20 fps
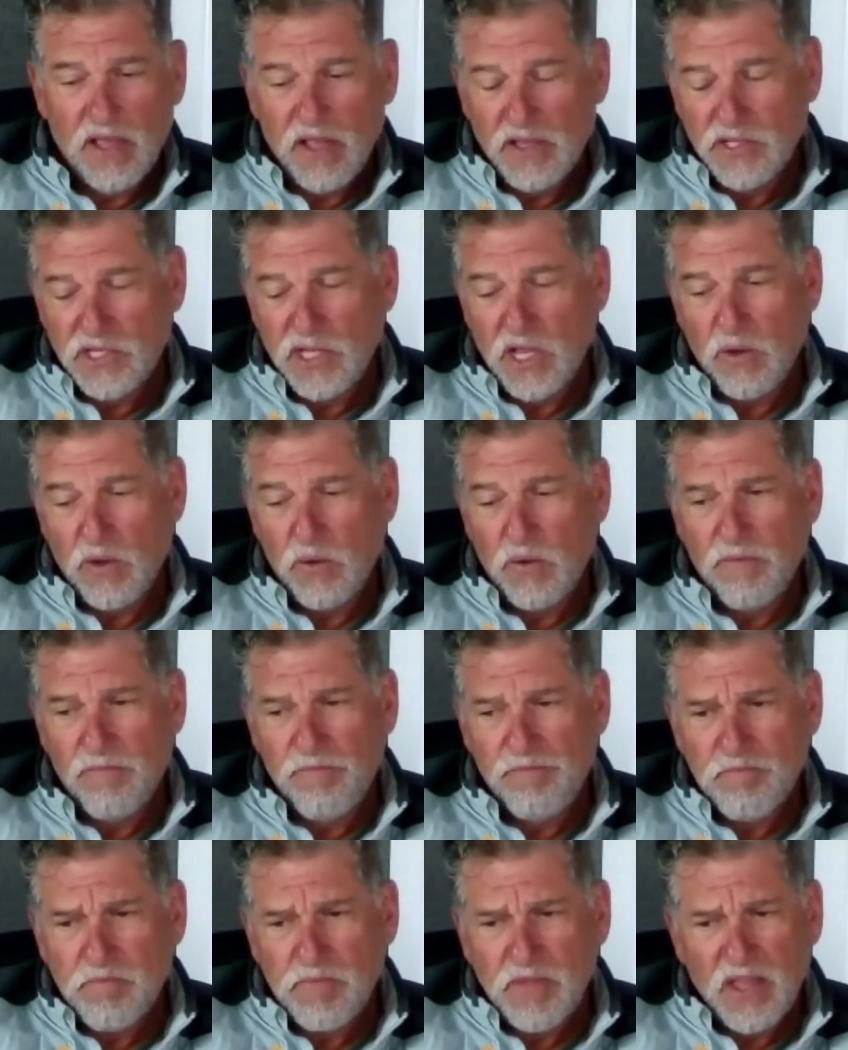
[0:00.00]
So,
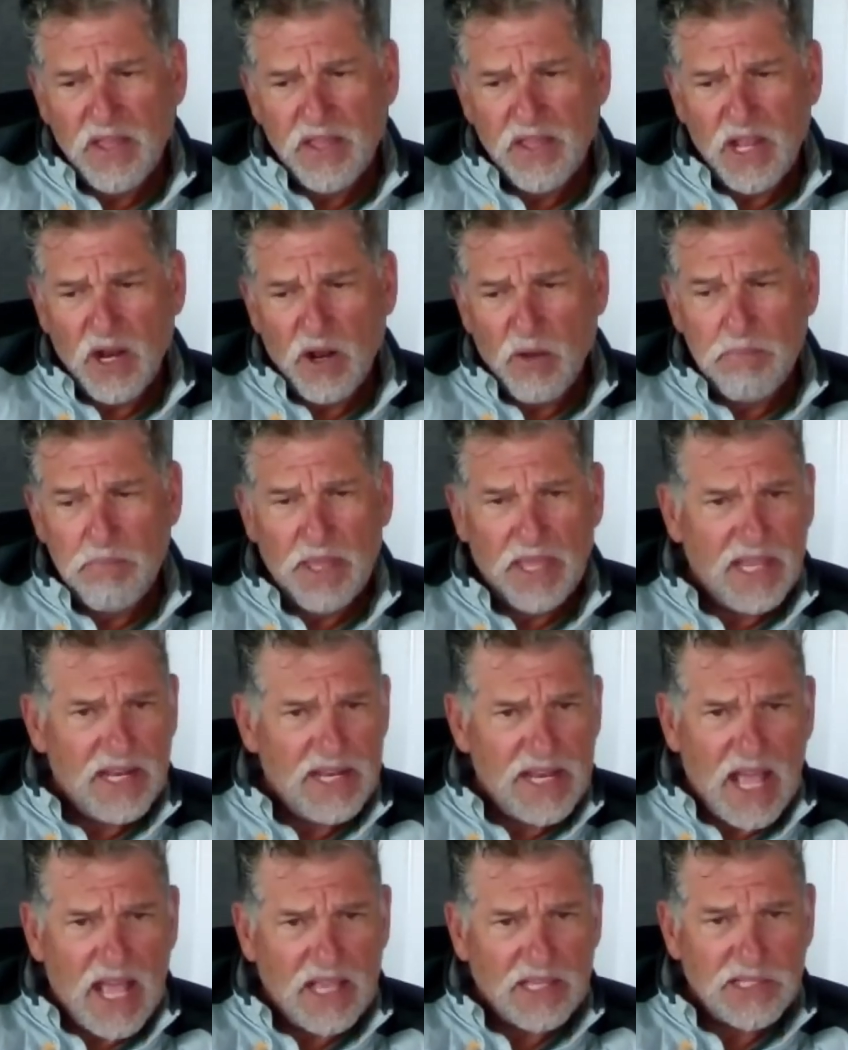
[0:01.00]
$1
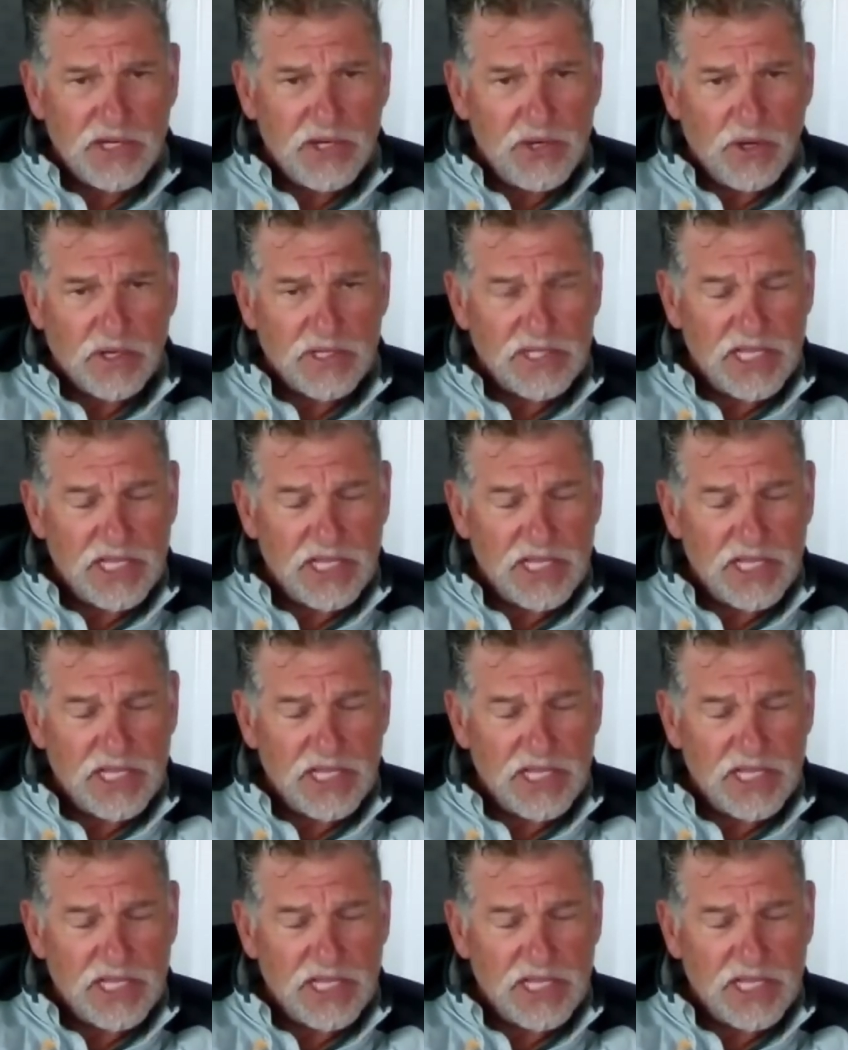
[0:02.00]
billion in New York